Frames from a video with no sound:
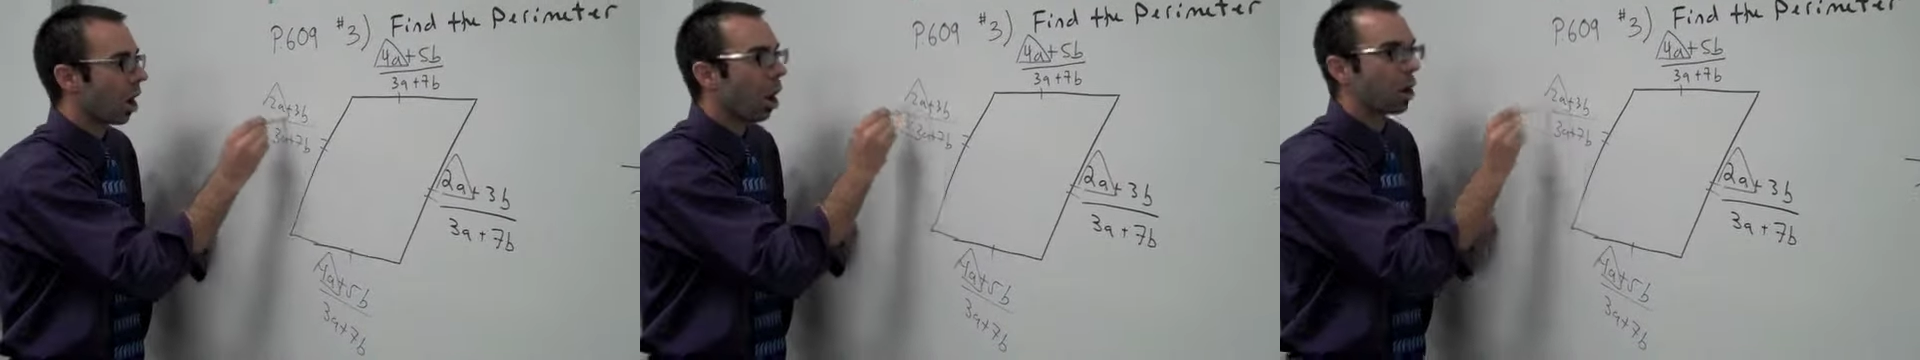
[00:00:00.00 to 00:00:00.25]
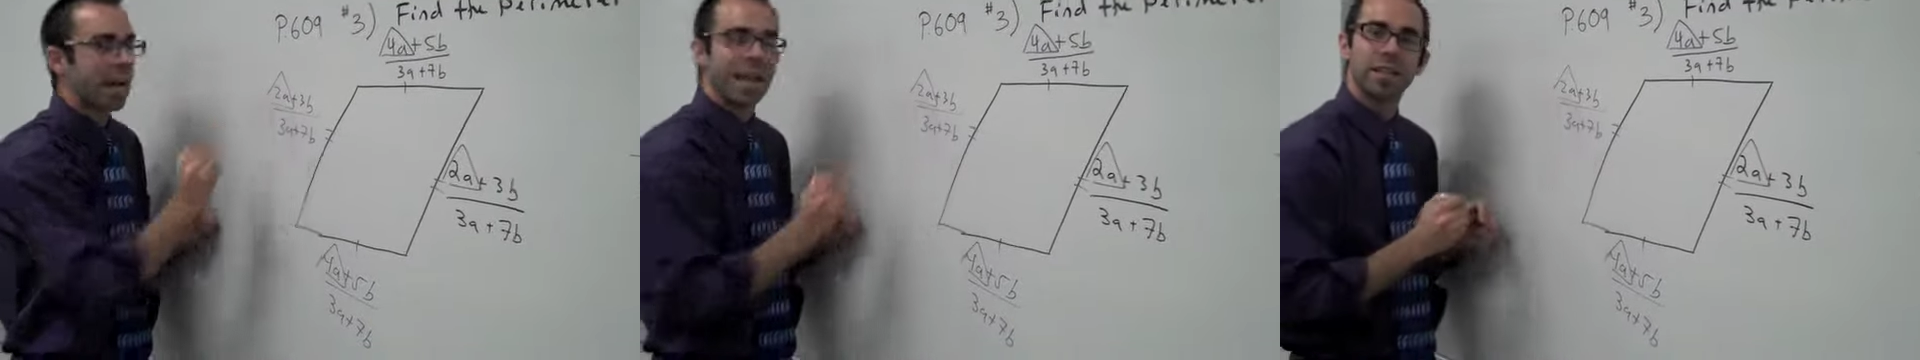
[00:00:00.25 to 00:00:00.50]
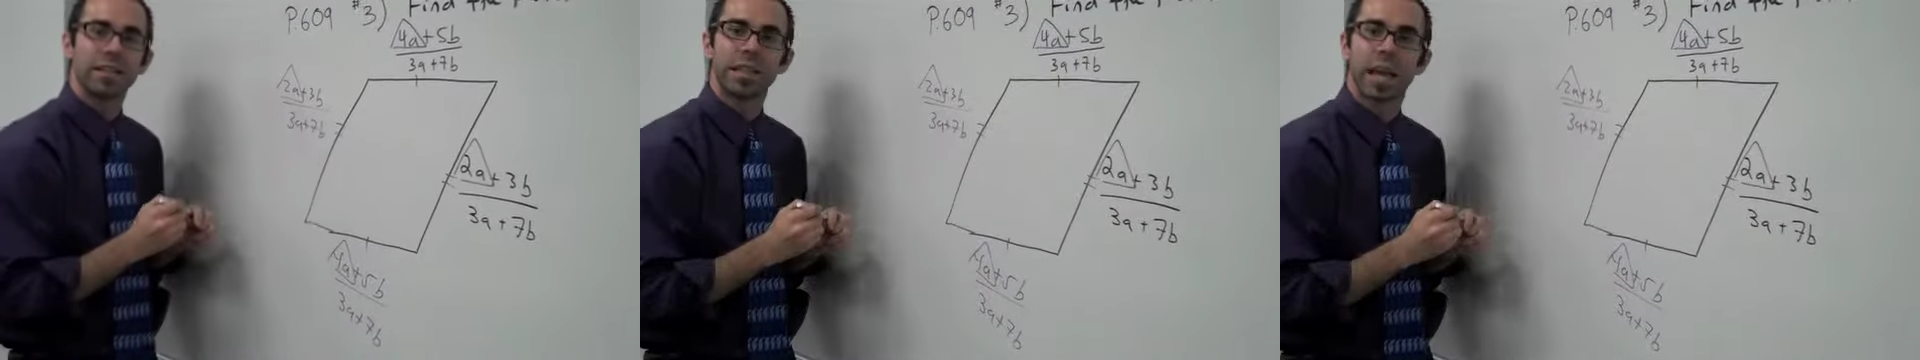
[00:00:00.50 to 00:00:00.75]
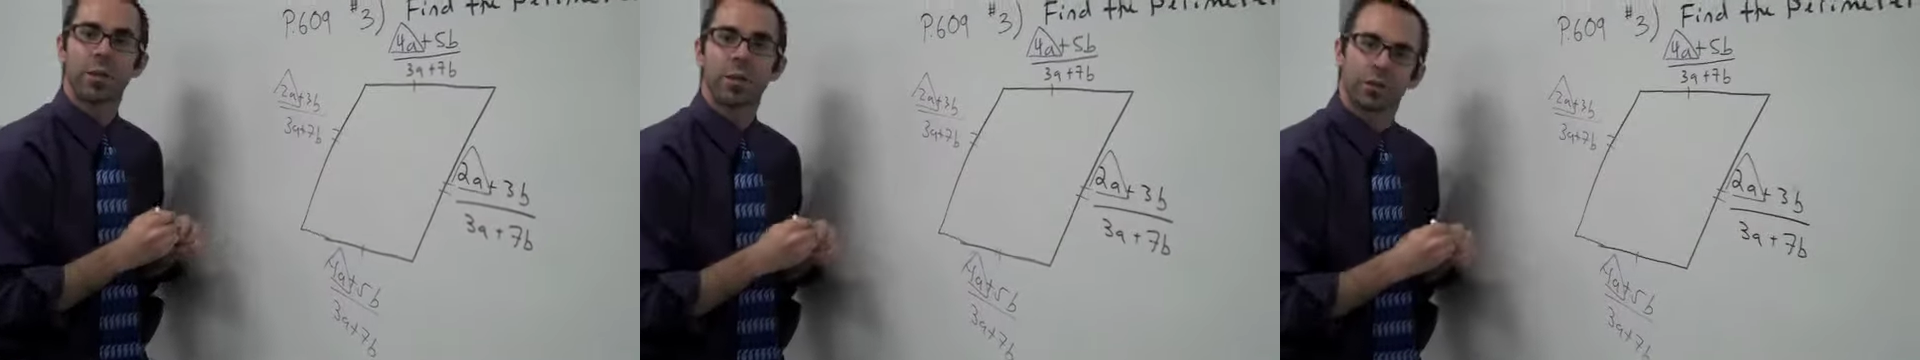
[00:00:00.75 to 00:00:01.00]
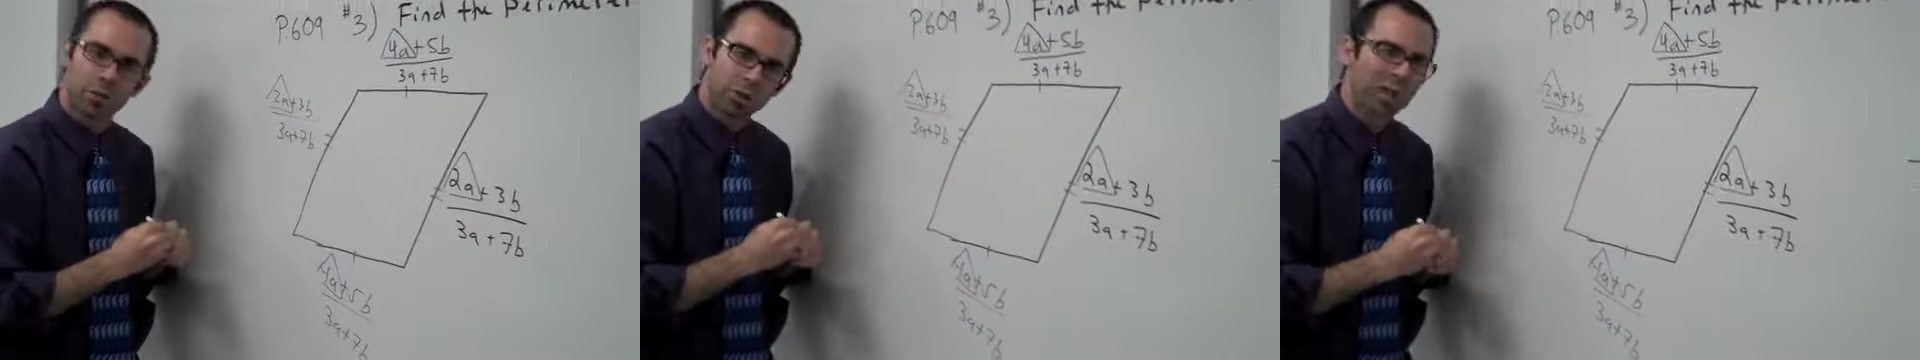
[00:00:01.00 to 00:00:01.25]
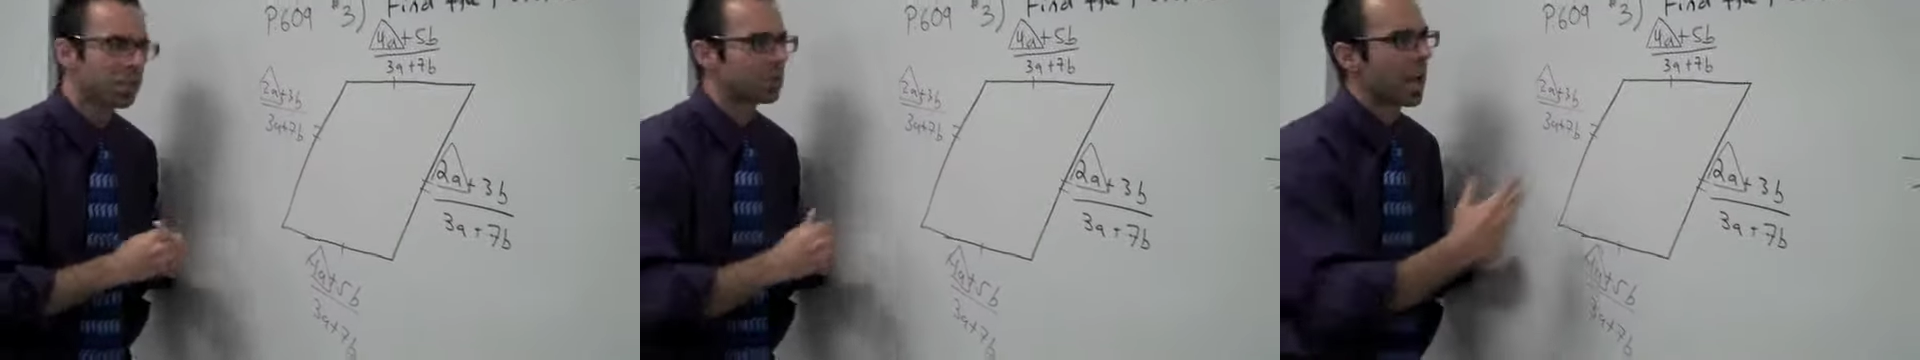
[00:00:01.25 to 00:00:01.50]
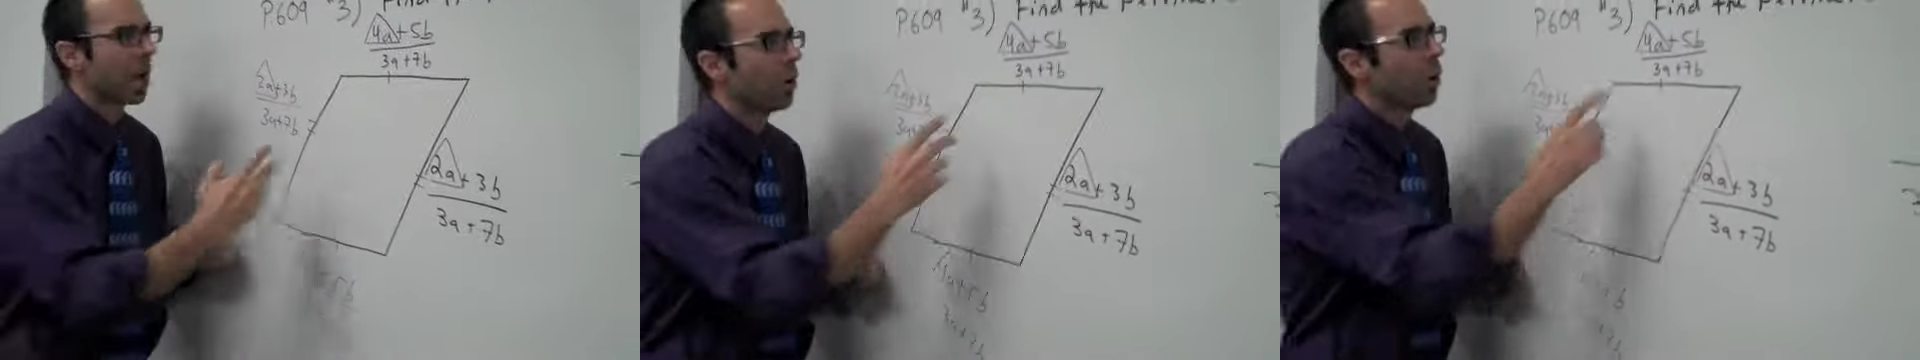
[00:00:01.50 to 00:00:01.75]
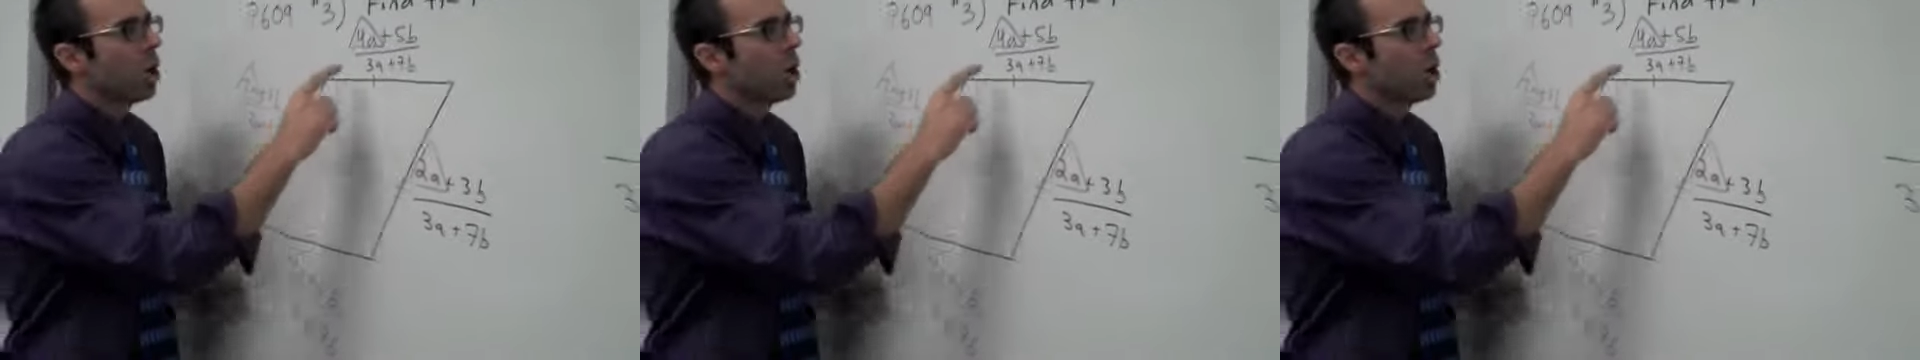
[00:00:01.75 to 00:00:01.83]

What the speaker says: our A's together. So check this out.